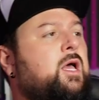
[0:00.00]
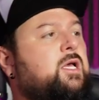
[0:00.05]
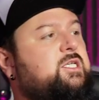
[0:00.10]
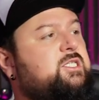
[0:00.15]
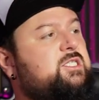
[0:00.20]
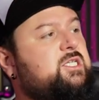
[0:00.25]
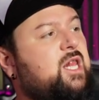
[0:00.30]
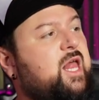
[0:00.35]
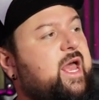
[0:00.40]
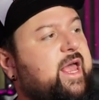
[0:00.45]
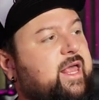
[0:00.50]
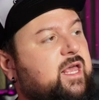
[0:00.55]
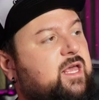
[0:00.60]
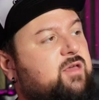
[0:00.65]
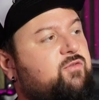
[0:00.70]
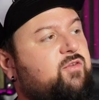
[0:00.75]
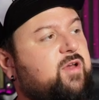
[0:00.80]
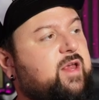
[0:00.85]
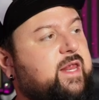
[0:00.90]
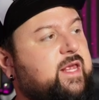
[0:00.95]
slight
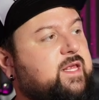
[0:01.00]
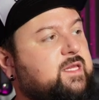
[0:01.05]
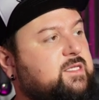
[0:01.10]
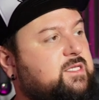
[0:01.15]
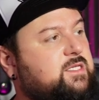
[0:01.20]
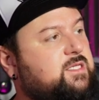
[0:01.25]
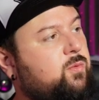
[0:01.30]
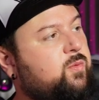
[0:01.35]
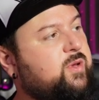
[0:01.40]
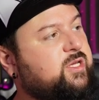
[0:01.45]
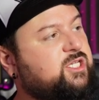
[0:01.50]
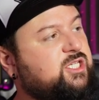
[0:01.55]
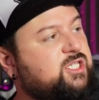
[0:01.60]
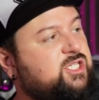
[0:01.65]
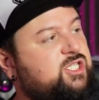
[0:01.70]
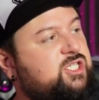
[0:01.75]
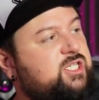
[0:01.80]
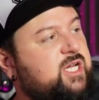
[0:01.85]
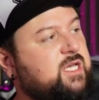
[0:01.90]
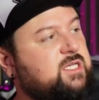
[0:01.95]
inconvenience, which
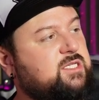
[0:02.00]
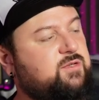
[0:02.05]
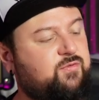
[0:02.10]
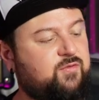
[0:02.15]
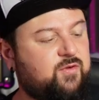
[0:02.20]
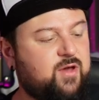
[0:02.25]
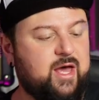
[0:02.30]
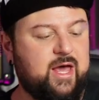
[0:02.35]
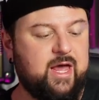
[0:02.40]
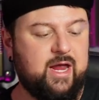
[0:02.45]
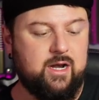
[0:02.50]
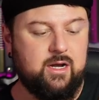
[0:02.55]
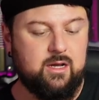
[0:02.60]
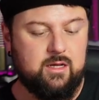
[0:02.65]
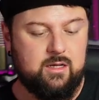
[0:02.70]
is just fine.